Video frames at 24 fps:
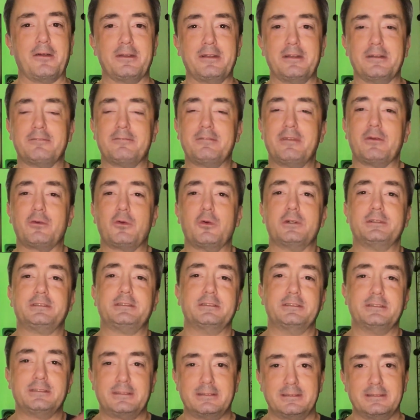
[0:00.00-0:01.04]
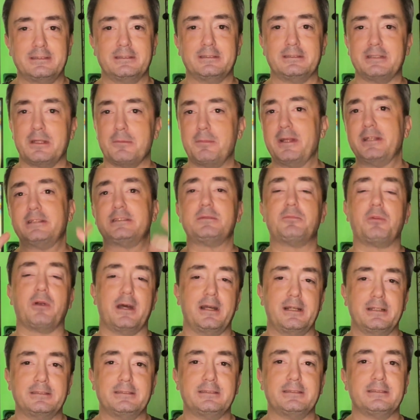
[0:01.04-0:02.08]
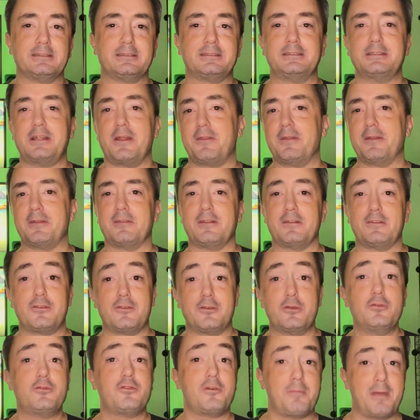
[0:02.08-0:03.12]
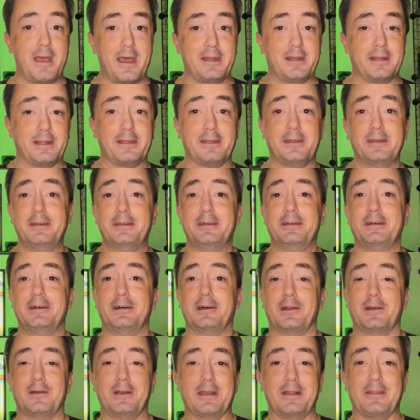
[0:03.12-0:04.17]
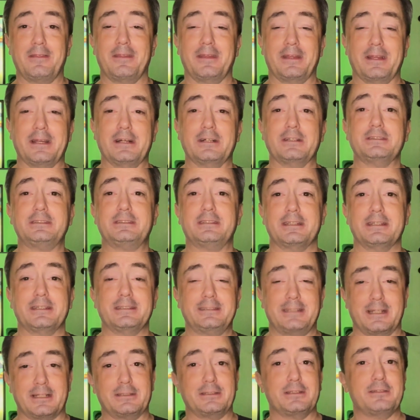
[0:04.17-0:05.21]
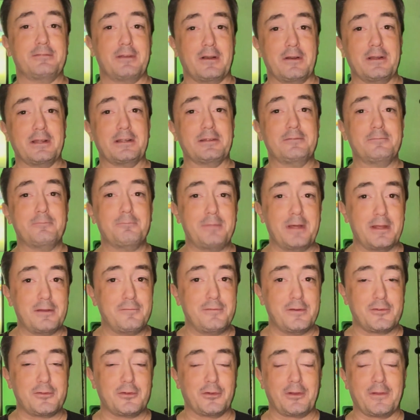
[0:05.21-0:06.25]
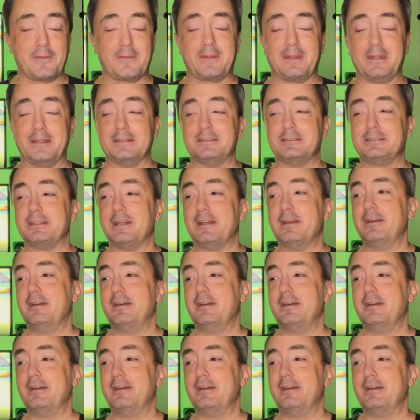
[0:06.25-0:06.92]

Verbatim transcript: And of course, there's the big surprise is nothing that's too traumatic or anything else. It's actually very beneficial to the kids.